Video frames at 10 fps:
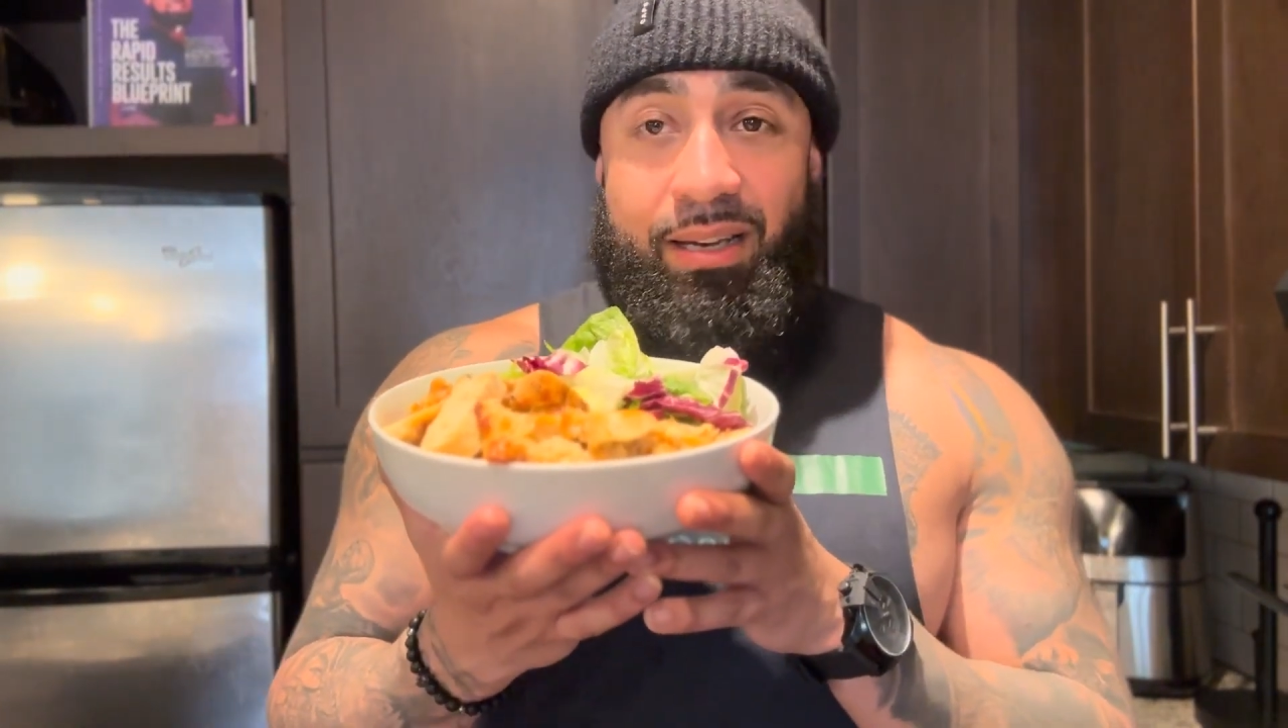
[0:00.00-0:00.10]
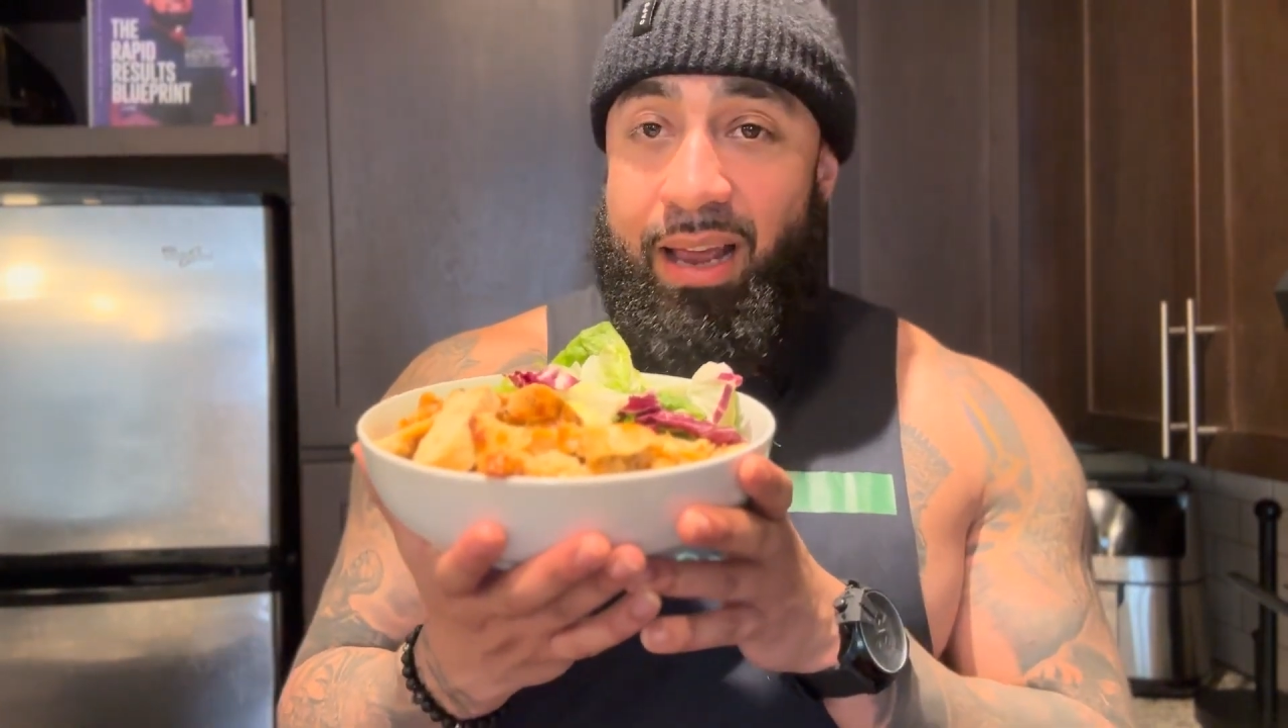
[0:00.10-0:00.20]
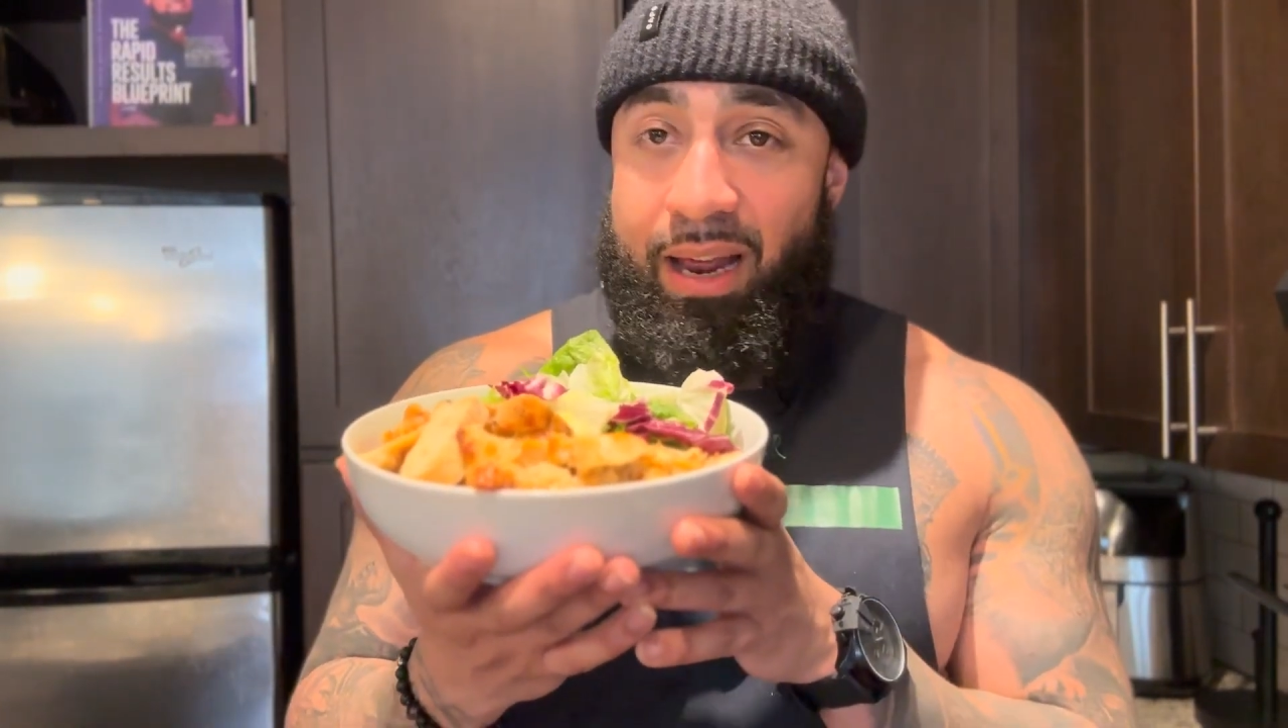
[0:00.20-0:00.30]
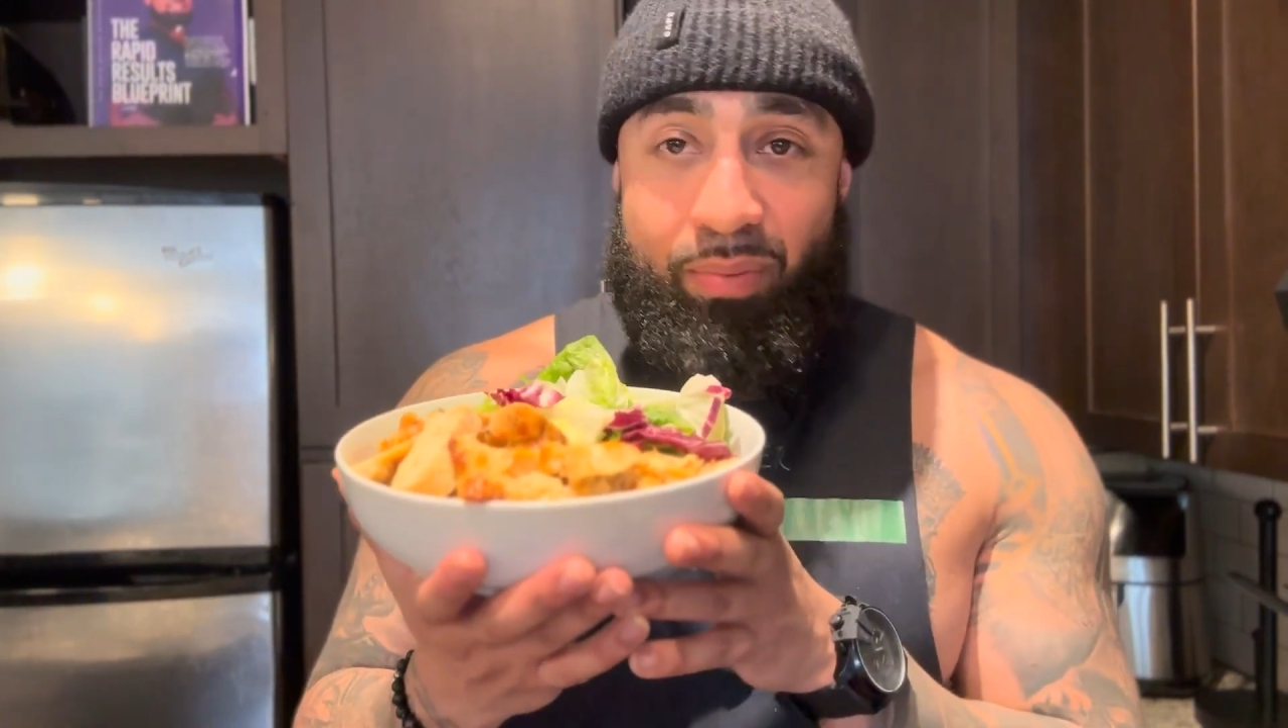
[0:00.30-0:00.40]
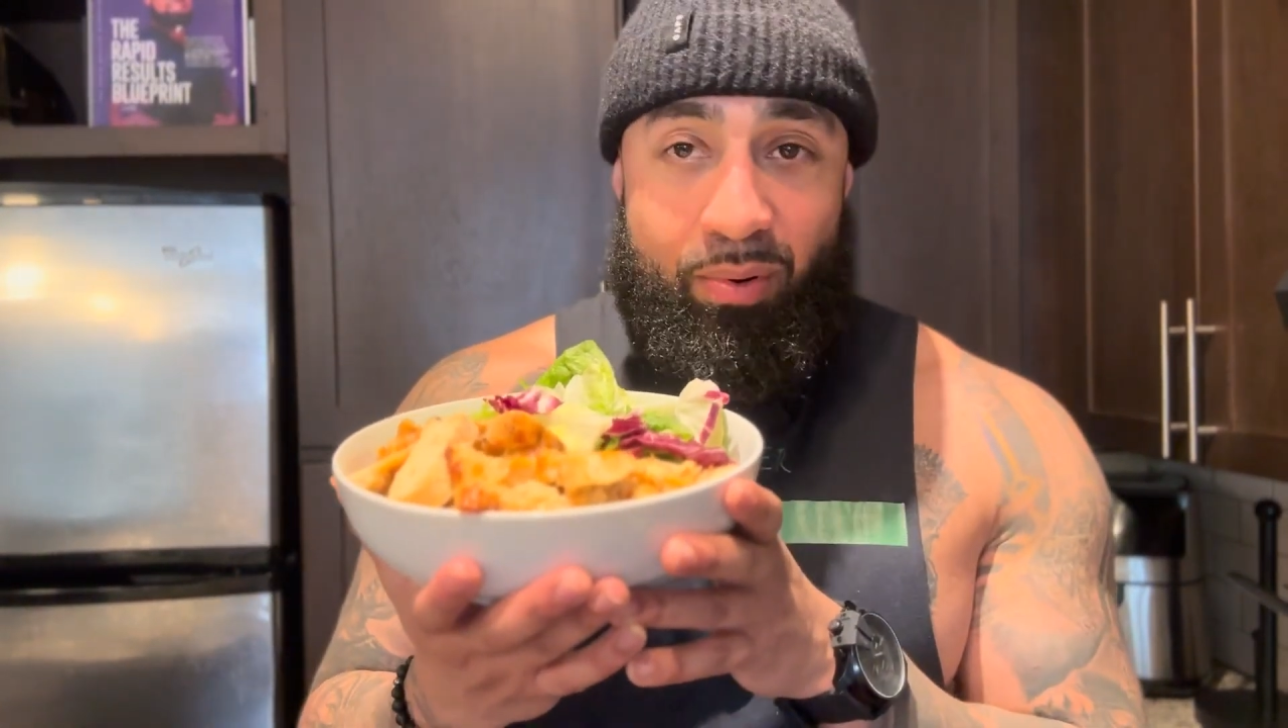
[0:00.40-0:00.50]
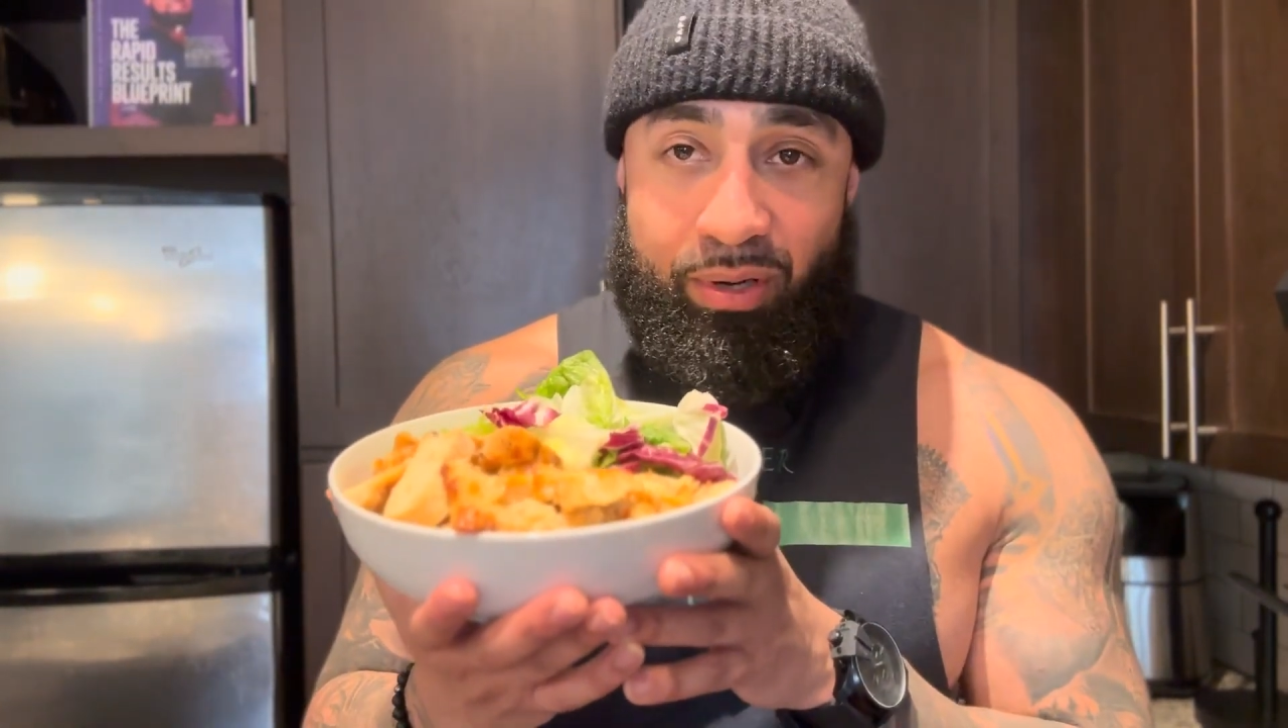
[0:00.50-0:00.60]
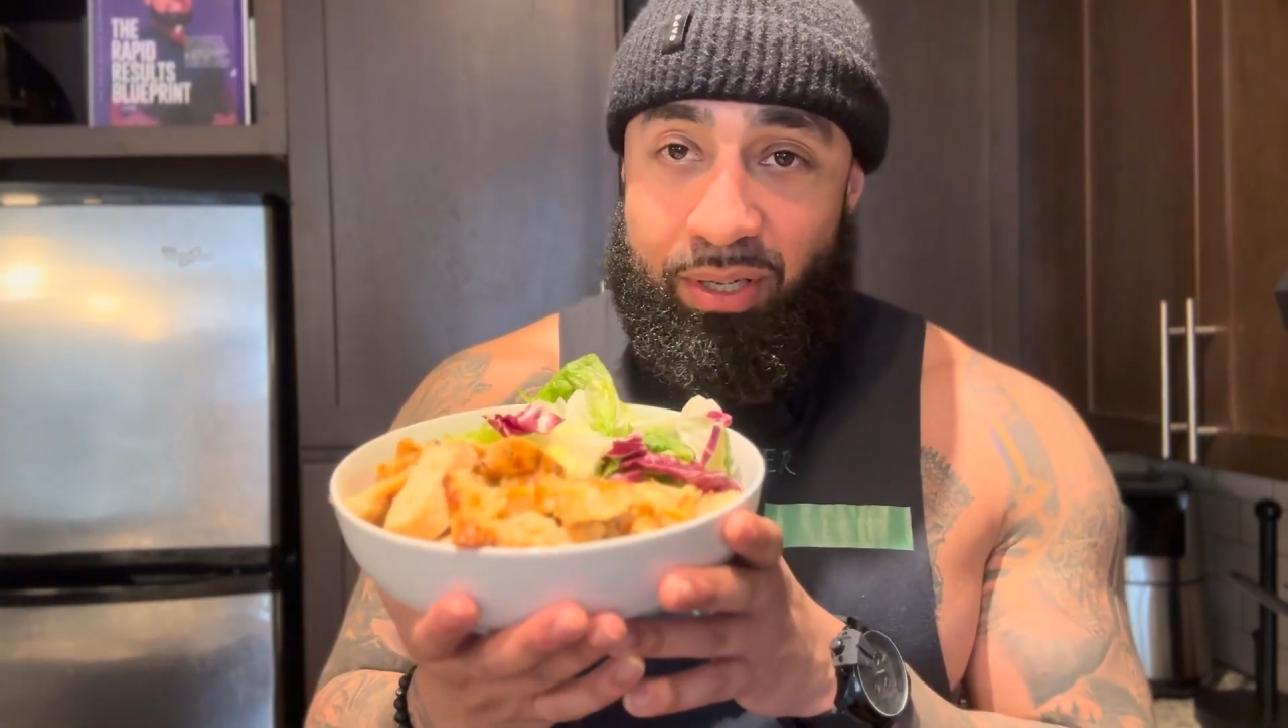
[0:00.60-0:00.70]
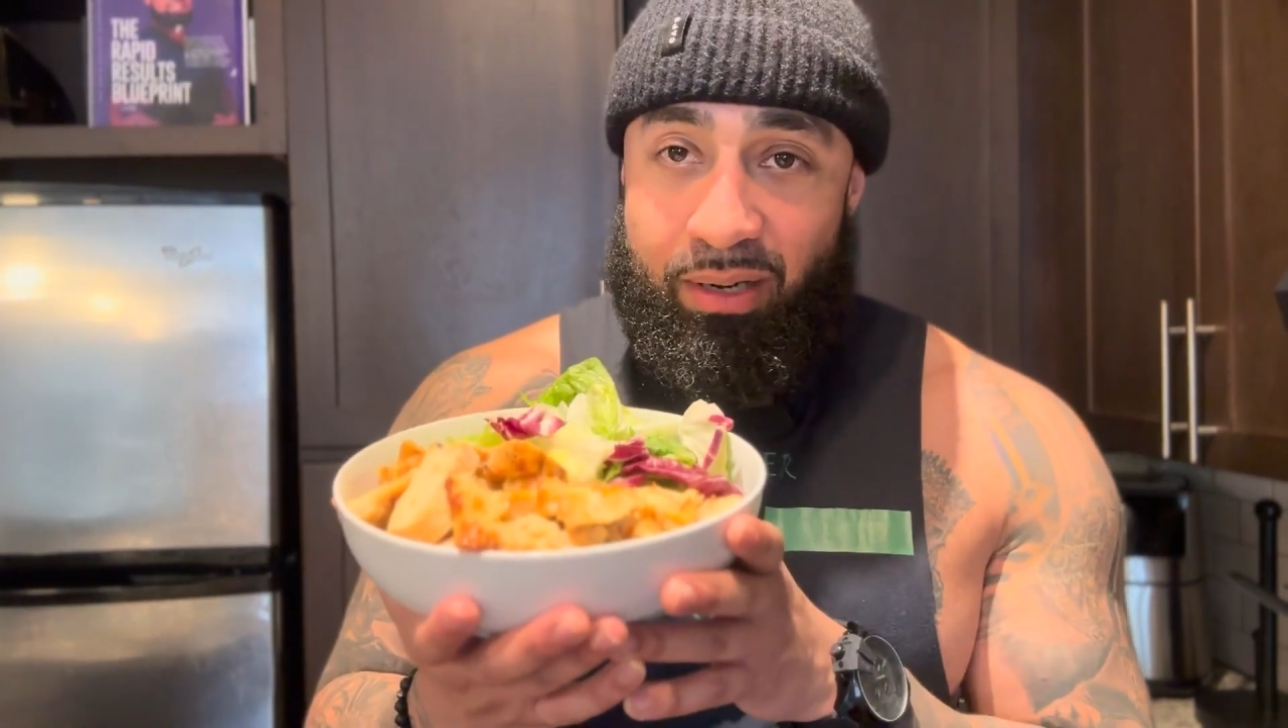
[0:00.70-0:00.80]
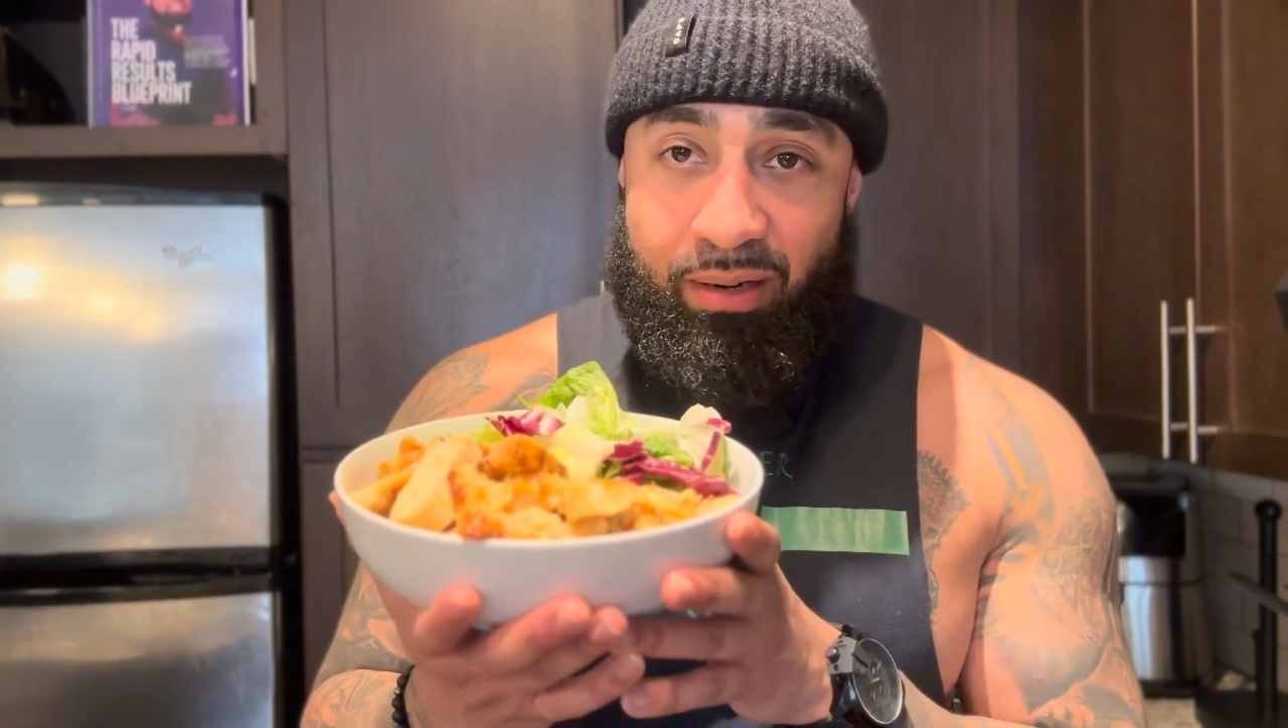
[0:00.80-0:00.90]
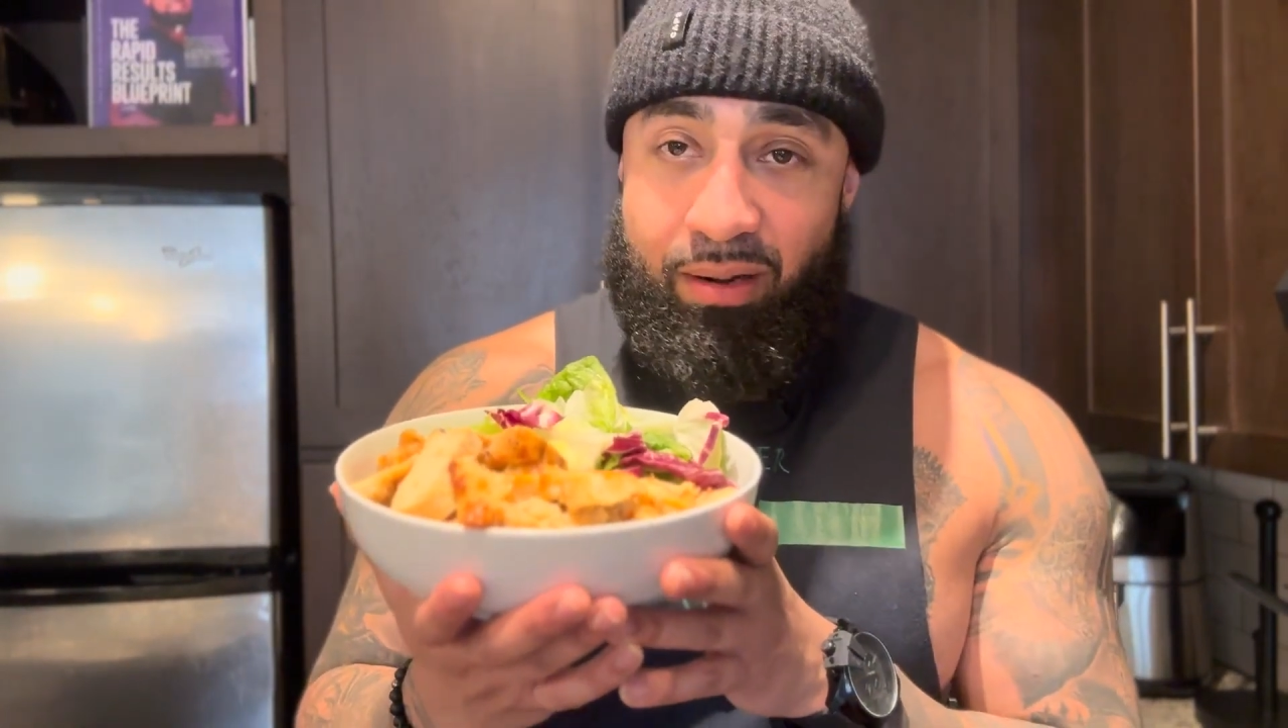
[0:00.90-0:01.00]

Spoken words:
hand portion,